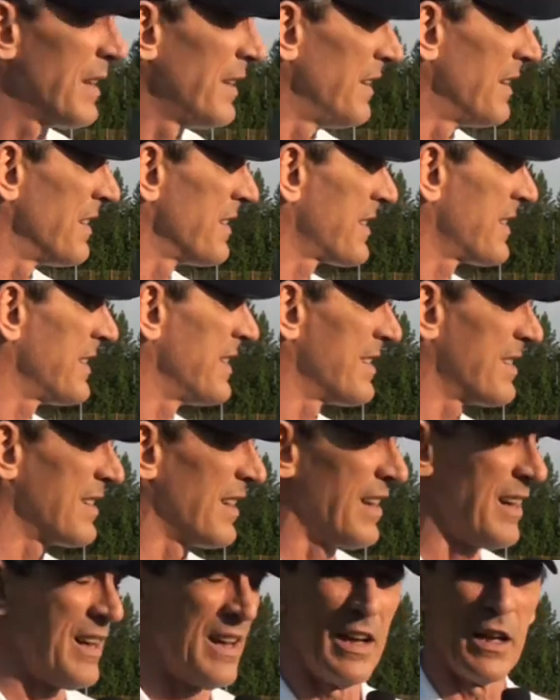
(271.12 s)
This is
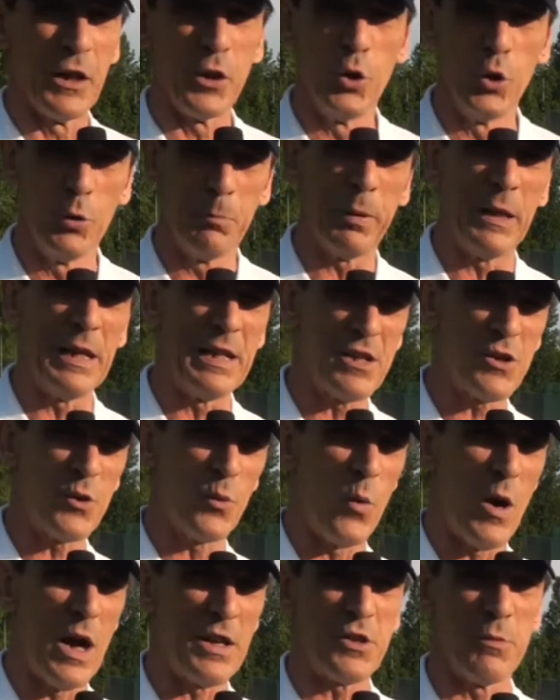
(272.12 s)
a, a good place
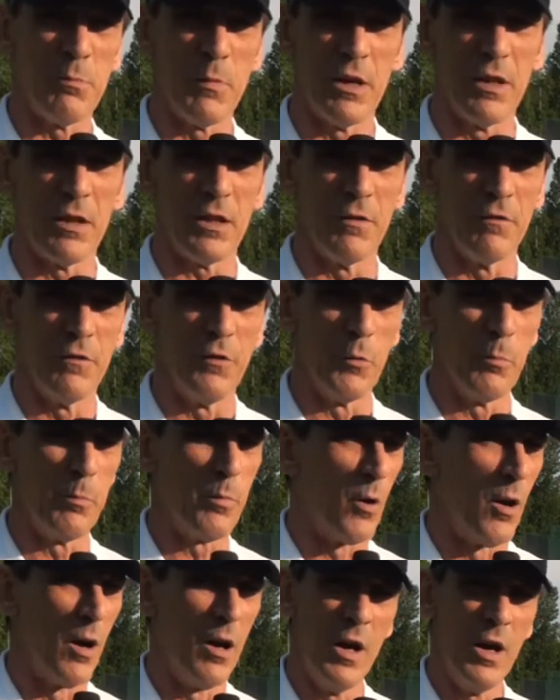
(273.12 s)
to watch American
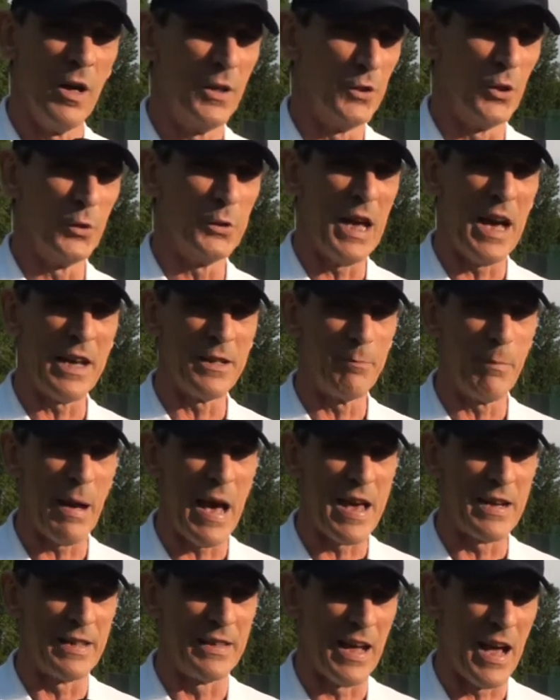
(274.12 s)
football, no doubt
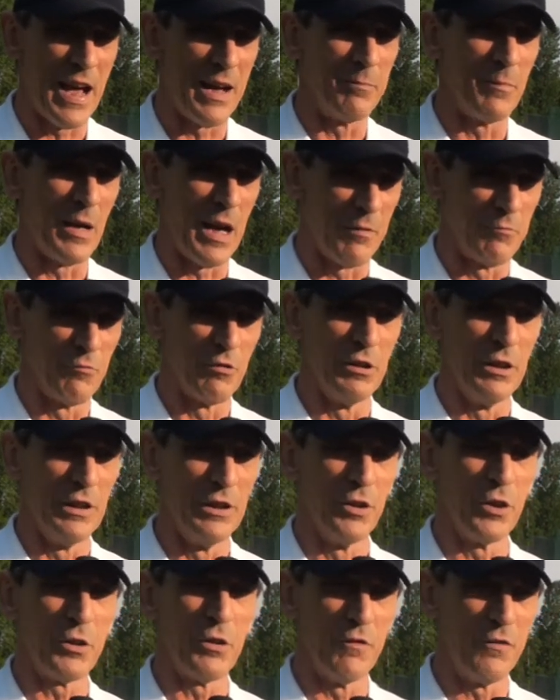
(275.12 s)
about it. I'm, I'm really
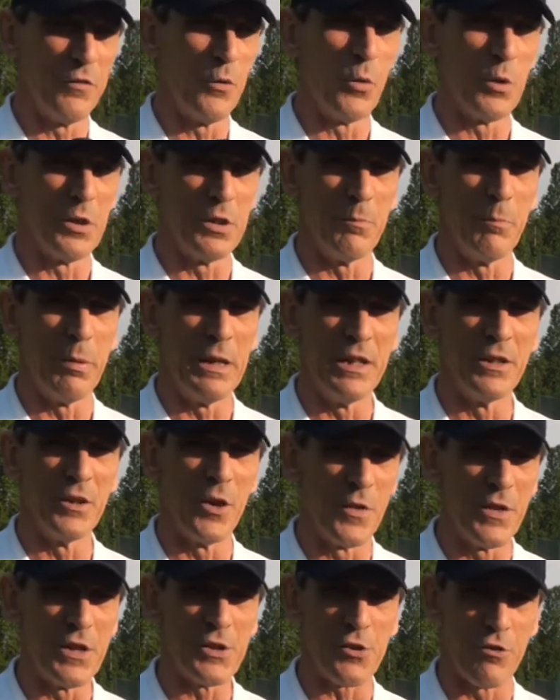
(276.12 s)
looking forward to being
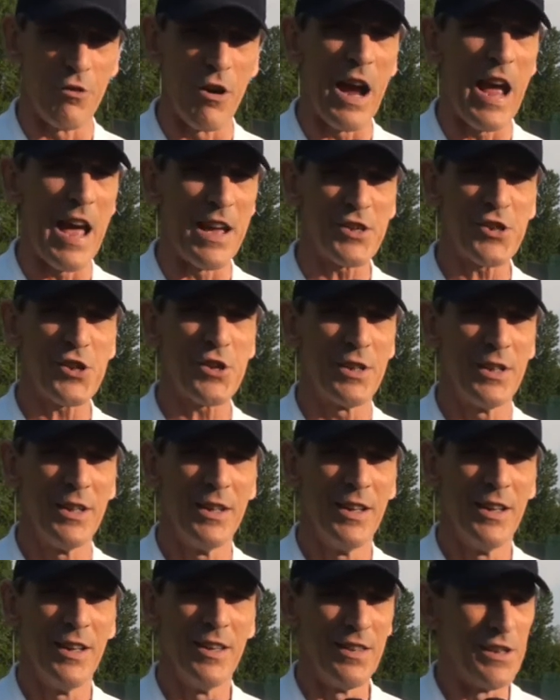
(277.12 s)
on this grass
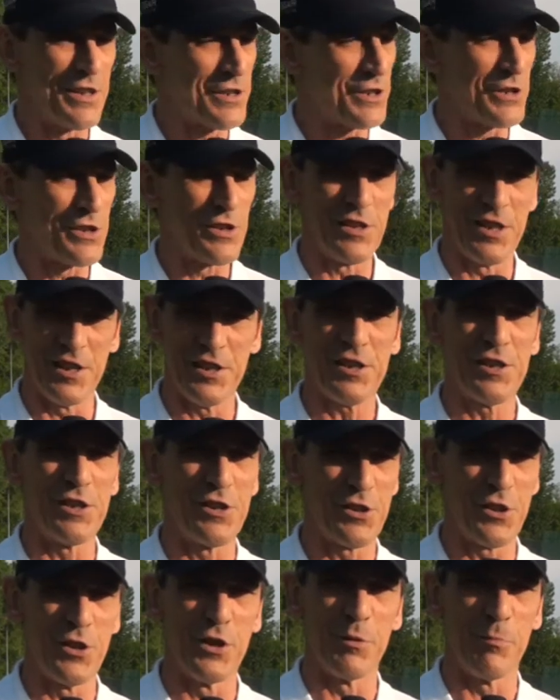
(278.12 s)
this is this
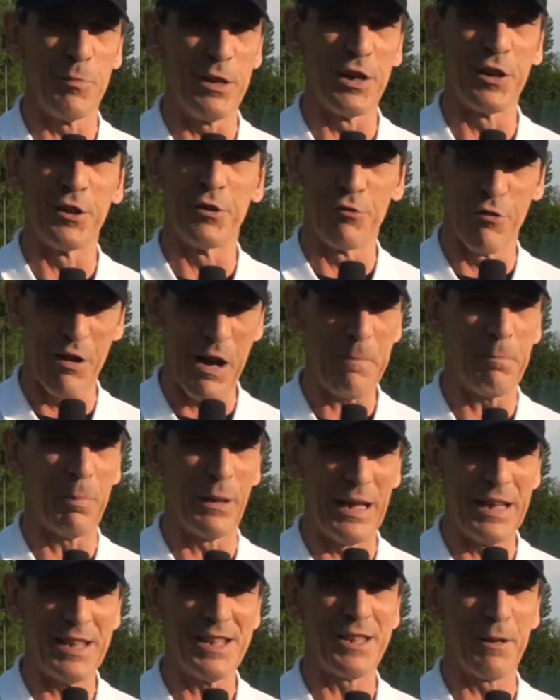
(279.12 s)
is going to be a great
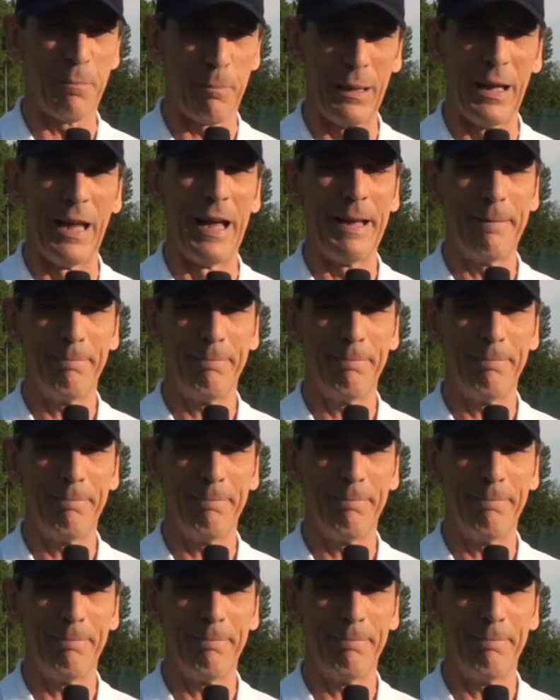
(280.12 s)
place to play.